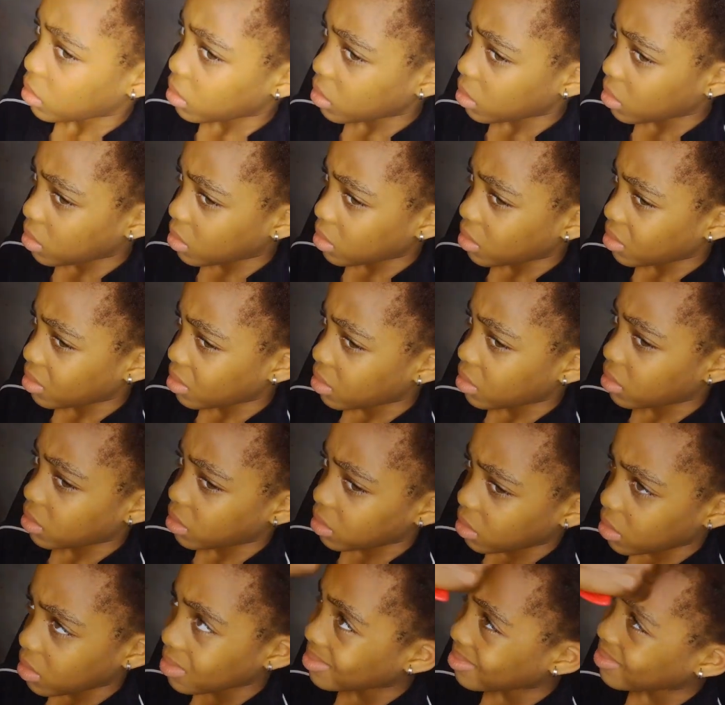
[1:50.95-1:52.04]
It's going to
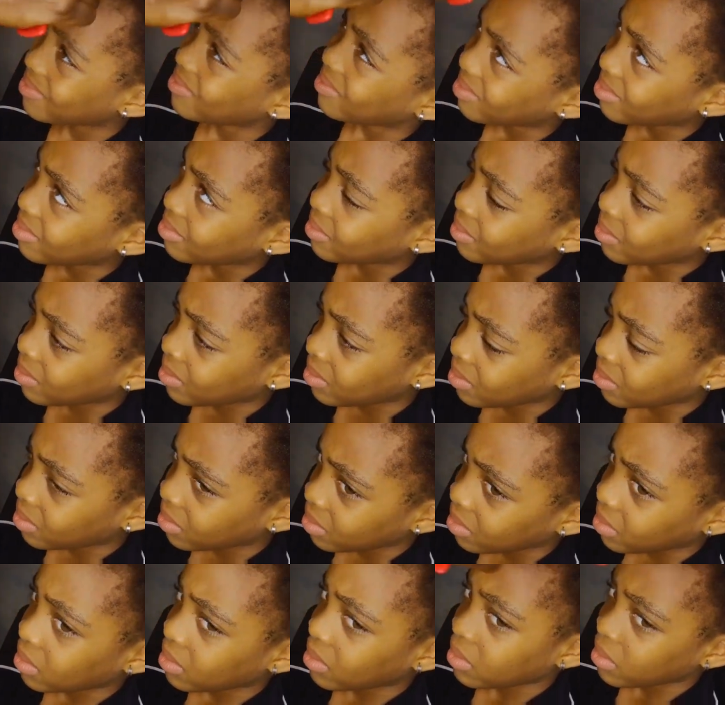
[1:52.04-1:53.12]
spoil it. Yes,
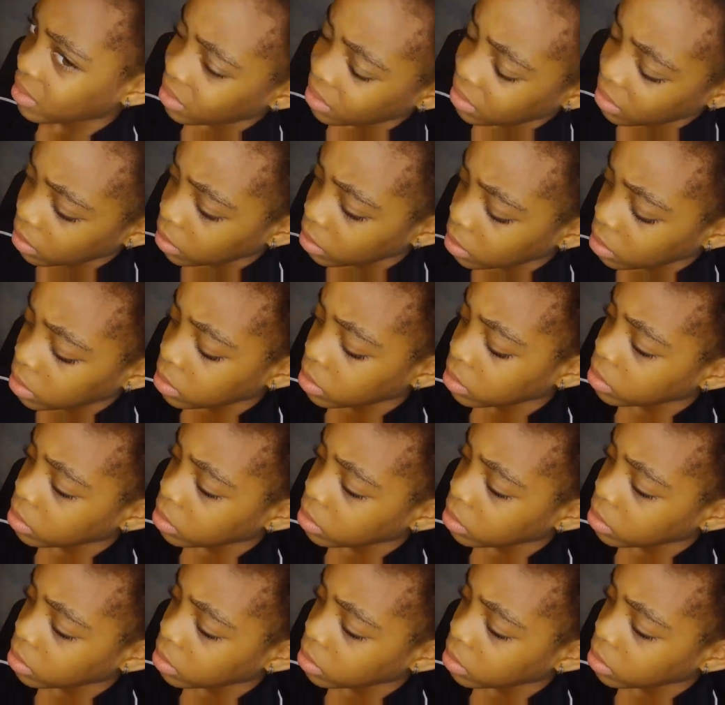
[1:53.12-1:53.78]
I know